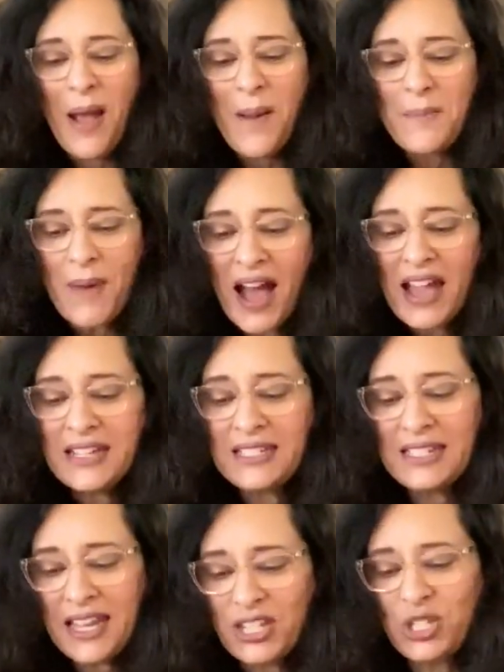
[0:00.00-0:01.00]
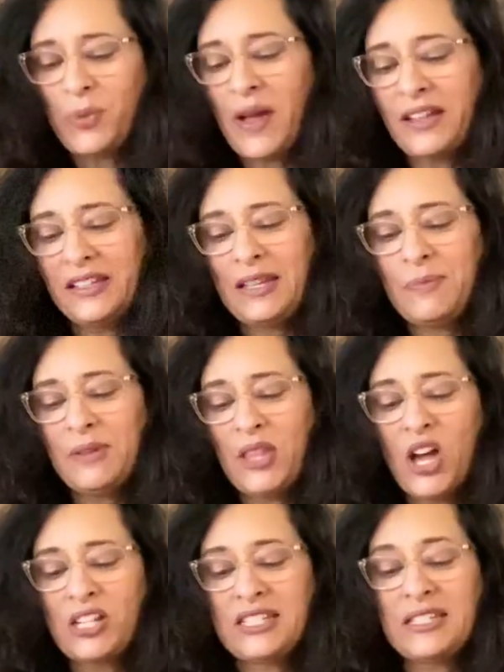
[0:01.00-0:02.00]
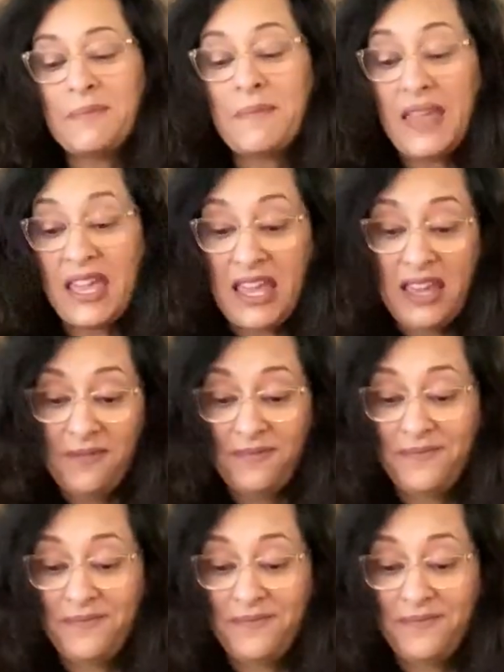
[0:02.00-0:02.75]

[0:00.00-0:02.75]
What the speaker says: My sexuality belongs to me.